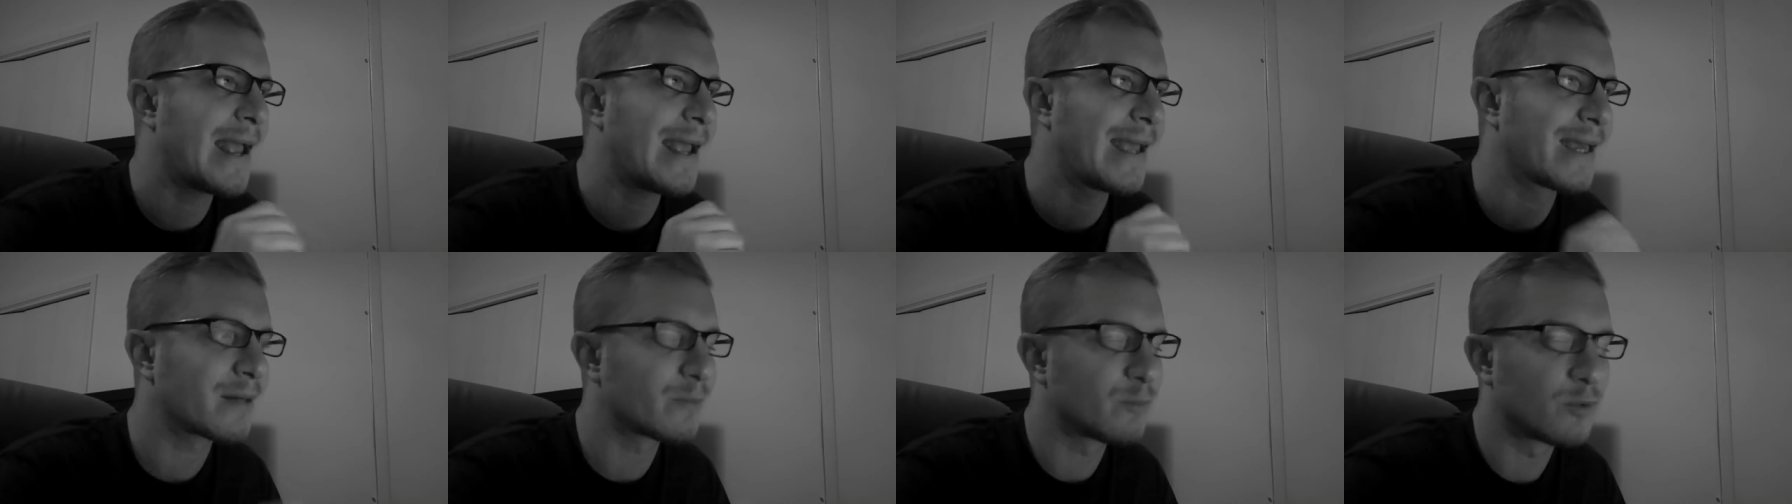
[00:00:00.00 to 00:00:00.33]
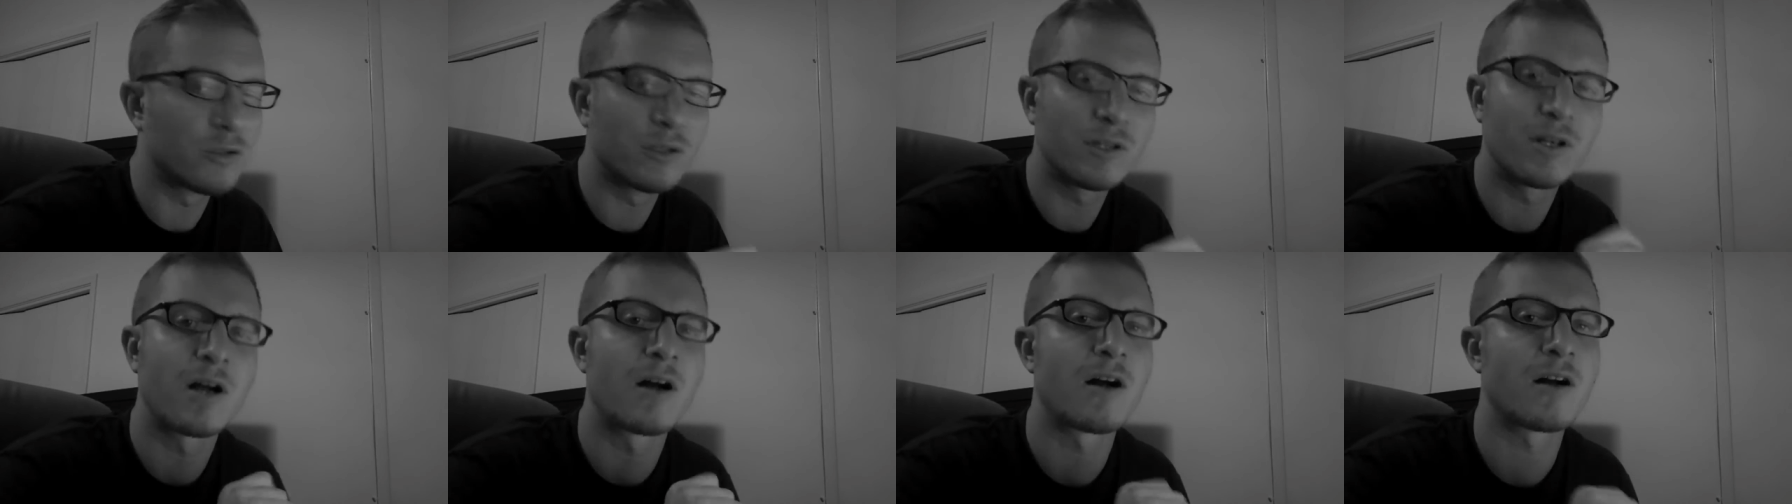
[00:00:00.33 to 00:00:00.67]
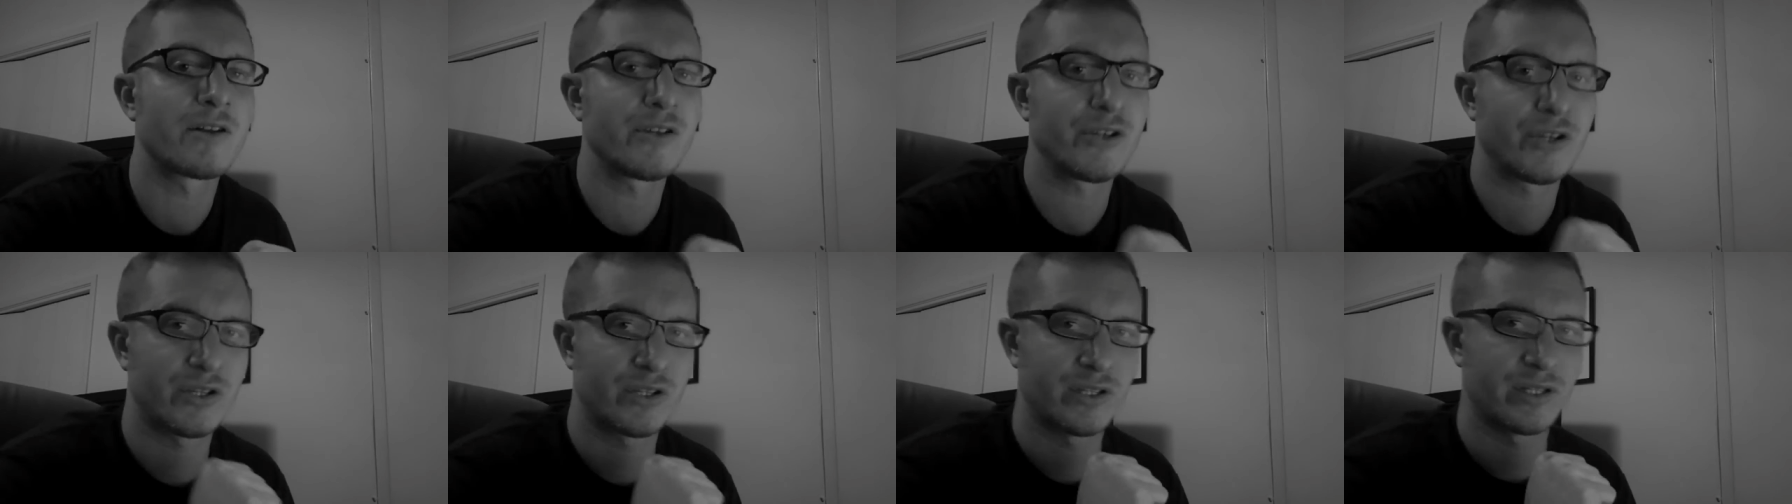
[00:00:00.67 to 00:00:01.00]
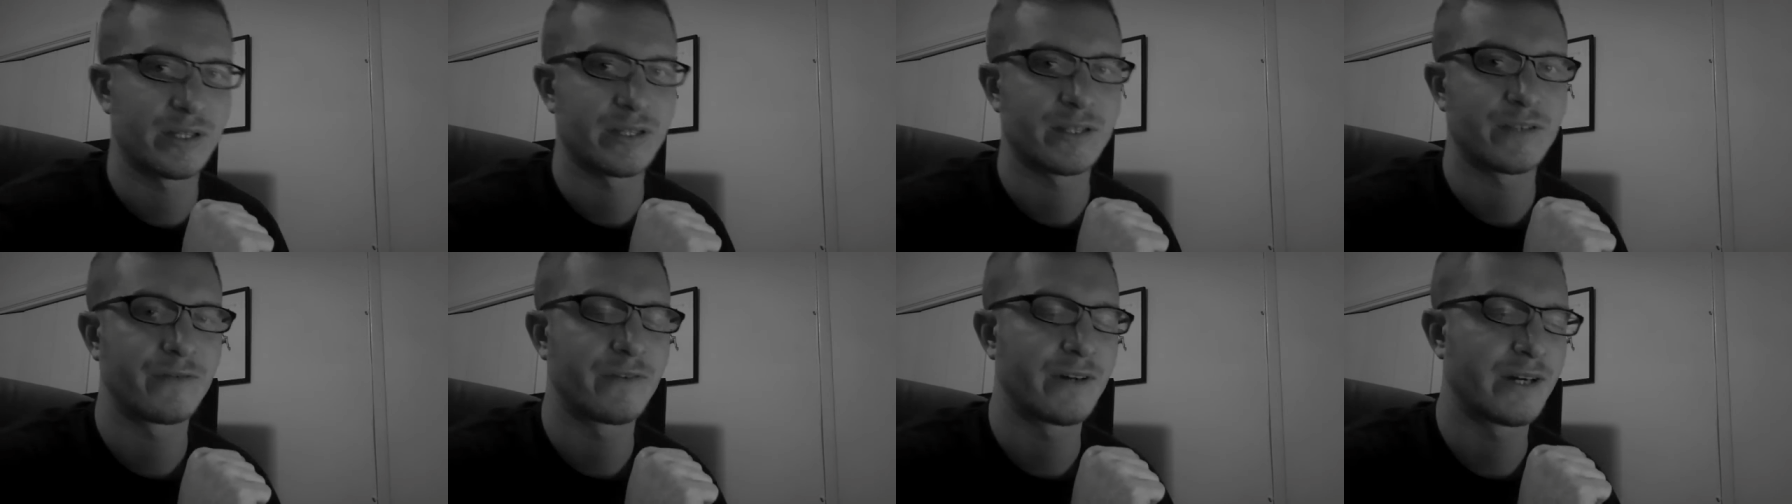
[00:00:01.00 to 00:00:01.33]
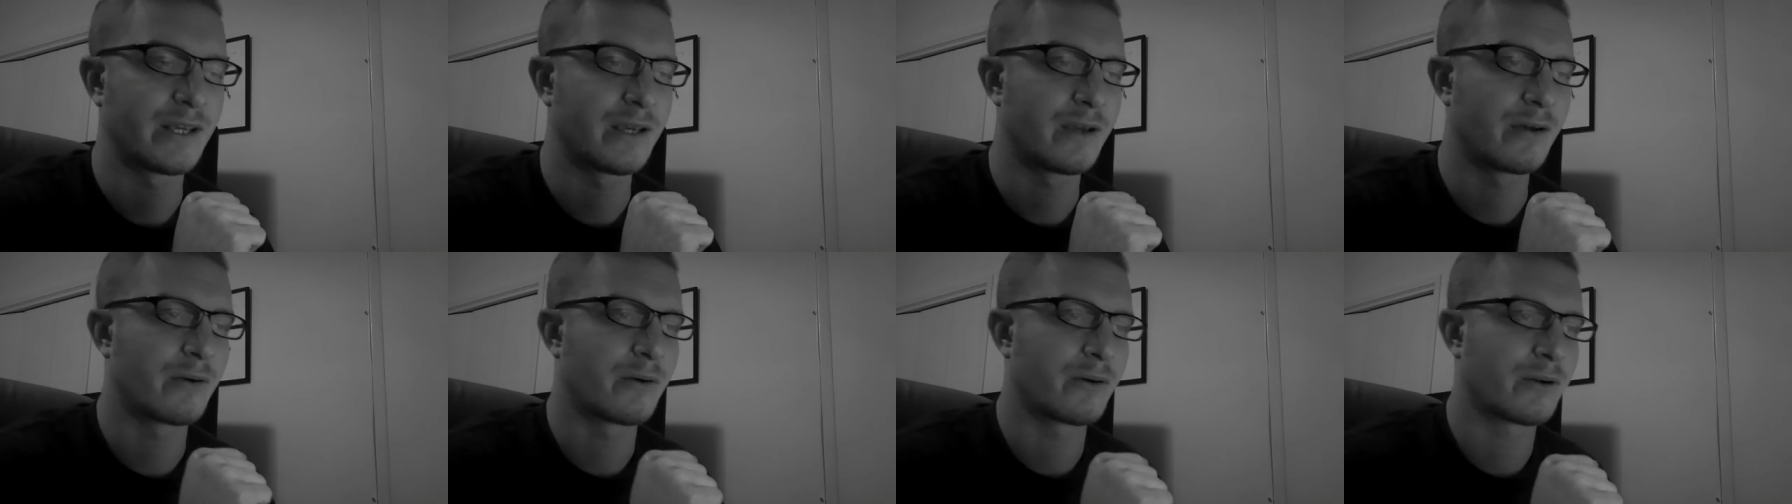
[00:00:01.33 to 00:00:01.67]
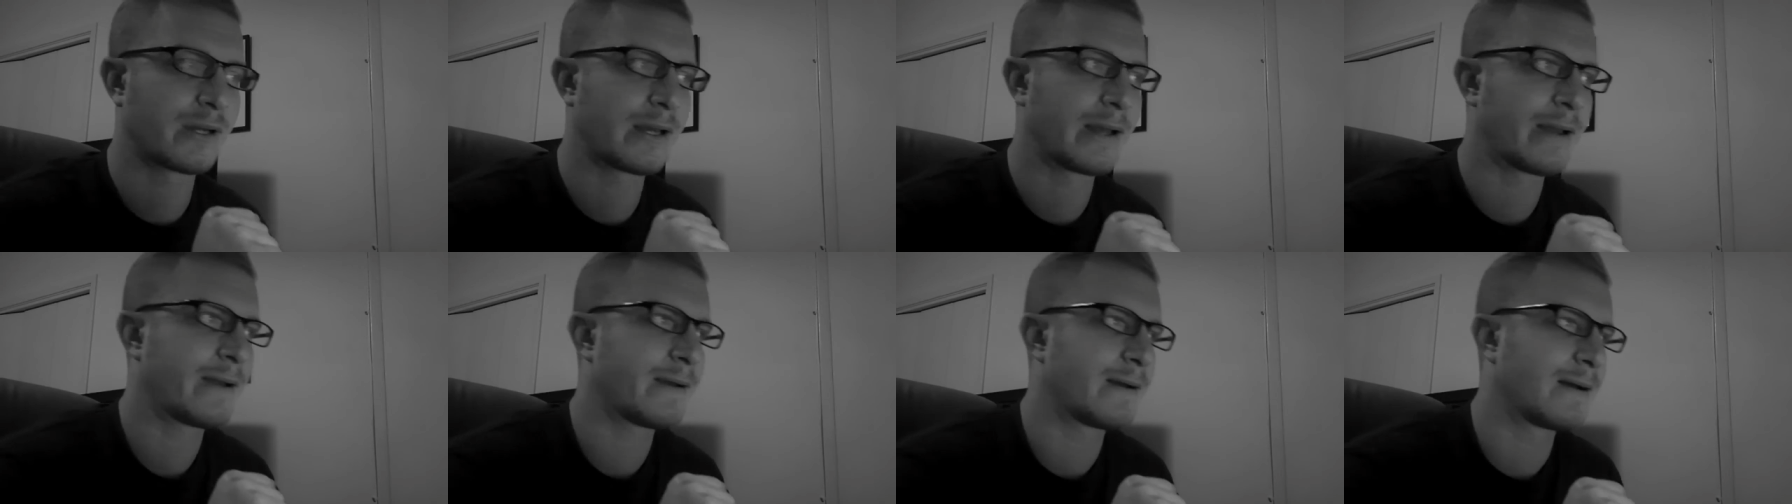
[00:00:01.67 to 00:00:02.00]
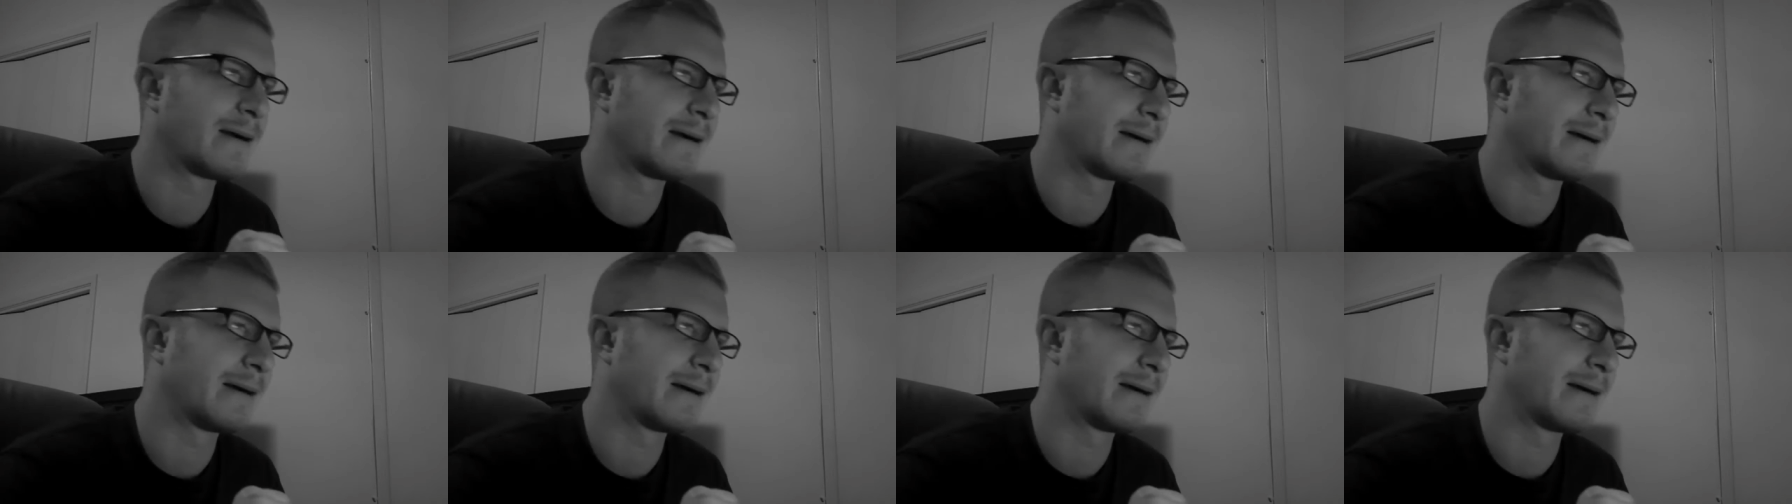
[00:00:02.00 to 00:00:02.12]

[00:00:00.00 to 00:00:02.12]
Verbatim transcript: animal consciousness video, okay?